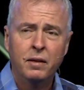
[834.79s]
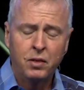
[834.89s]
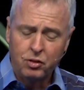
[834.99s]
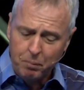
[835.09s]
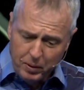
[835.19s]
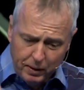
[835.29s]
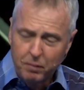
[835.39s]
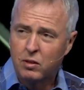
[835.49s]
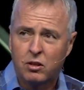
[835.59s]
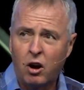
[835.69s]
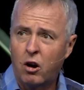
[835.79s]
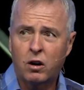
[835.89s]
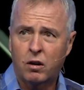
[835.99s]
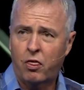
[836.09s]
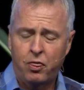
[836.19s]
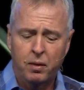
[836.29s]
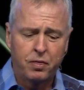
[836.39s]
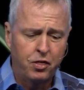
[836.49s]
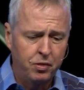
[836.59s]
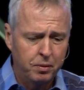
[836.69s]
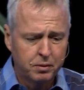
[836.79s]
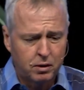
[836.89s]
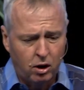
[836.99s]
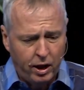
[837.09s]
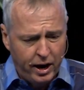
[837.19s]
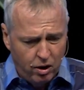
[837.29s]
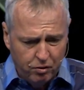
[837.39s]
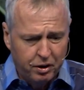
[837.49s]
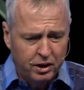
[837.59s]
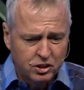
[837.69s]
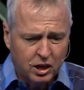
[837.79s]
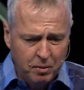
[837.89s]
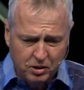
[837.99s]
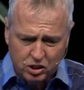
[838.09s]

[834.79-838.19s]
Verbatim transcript: that the big dark cloud is coming.